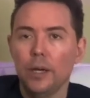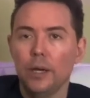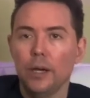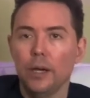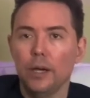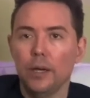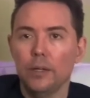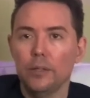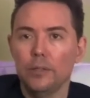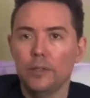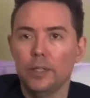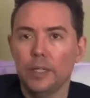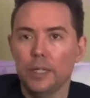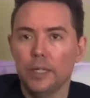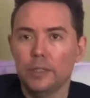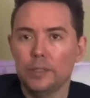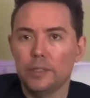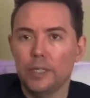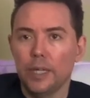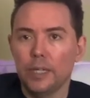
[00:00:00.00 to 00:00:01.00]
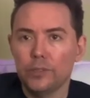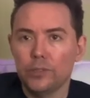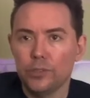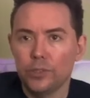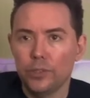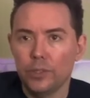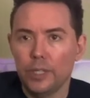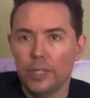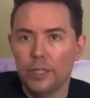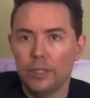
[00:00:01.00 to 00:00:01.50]
uh, the that test
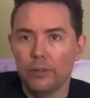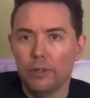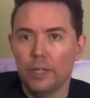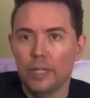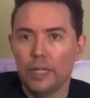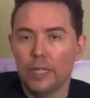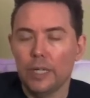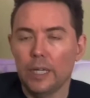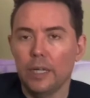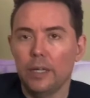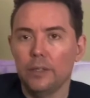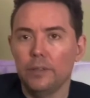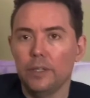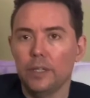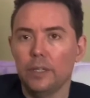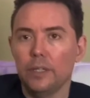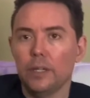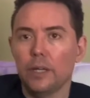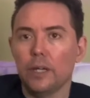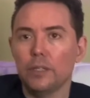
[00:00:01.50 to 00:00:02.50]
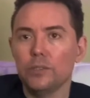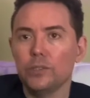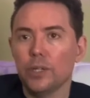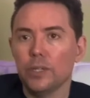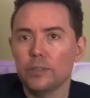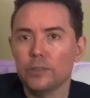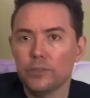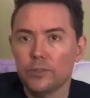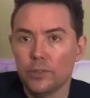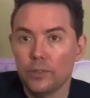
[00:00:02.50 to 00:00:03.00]
your hearing and then
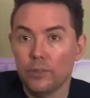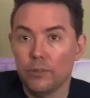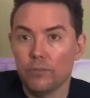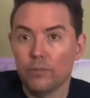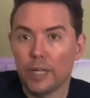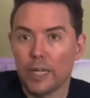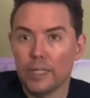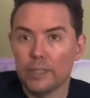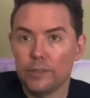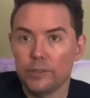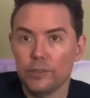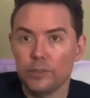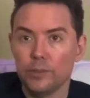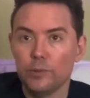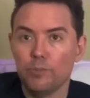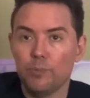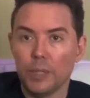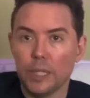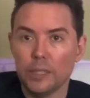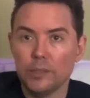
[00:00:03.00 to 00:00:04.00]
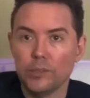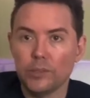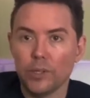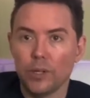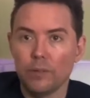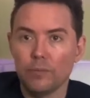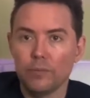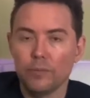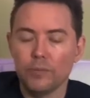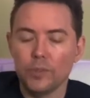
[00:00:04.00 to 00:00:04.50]
adjust the devices based
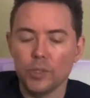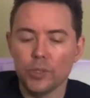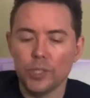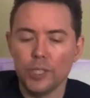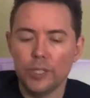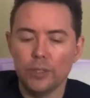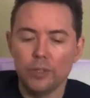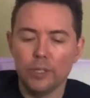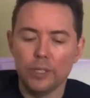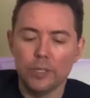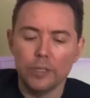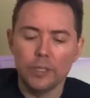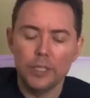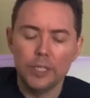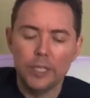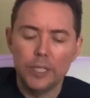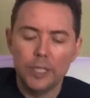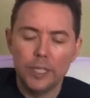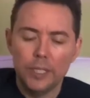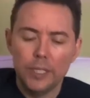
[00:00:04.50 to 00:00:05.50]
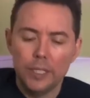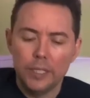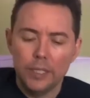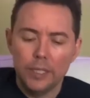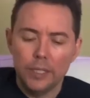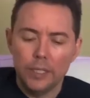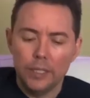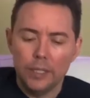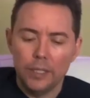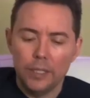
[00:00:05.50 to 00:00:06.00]
off of your hearing.
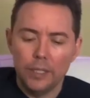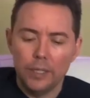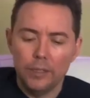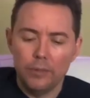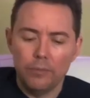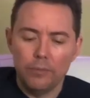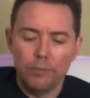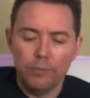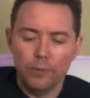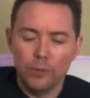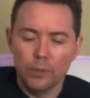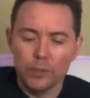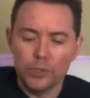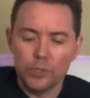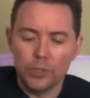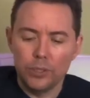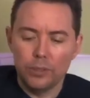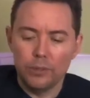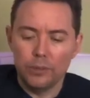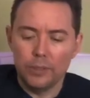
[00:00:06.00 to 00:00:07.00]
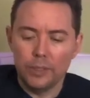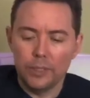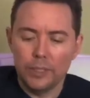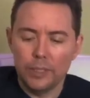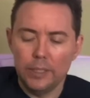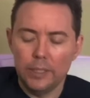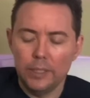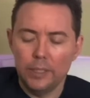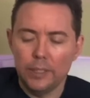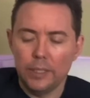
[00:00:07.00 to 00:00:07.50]

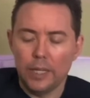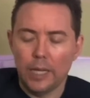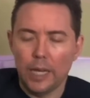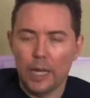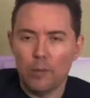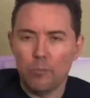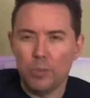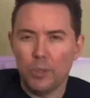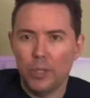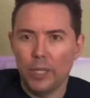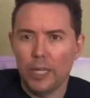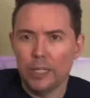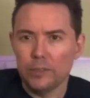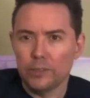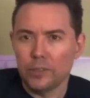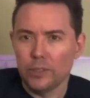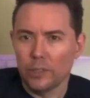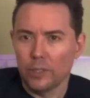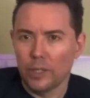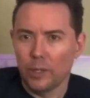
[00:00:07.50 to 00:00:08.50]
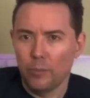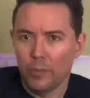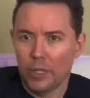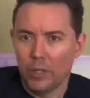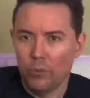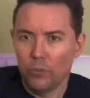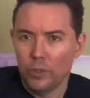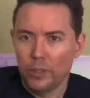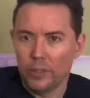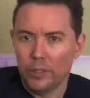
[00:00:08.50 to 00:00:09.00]
Unfortunately, Apple hasn't come
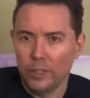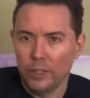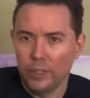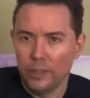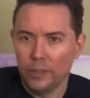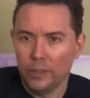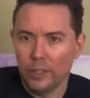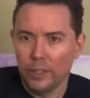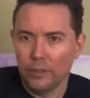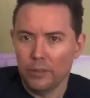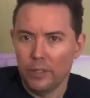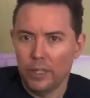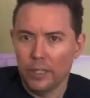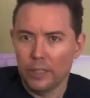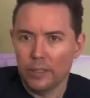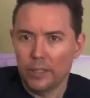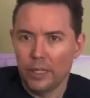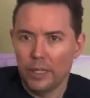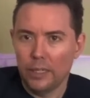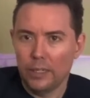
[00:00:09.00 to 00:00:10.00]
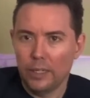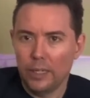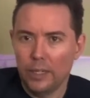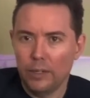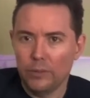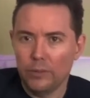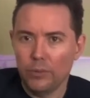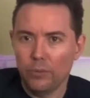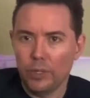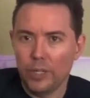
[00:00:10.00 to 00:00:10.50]
out with anything like that. Now,
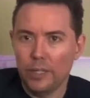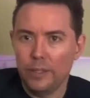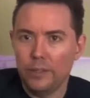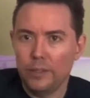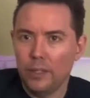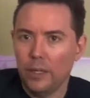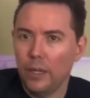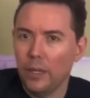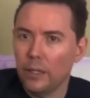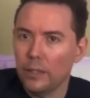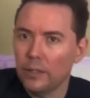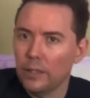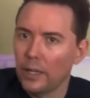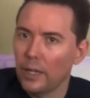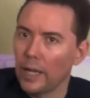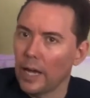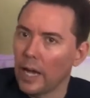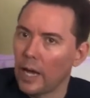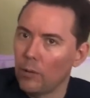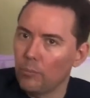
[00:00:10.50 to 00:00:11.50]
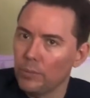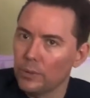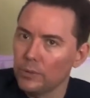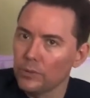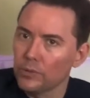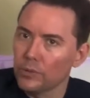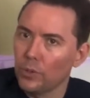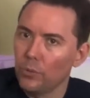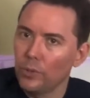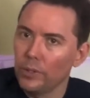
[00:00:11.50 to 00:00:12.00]
do I think that
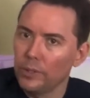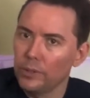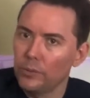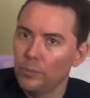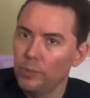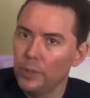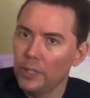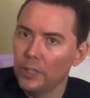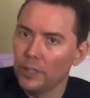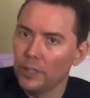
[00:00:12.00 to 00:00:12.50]
Apple's going to be a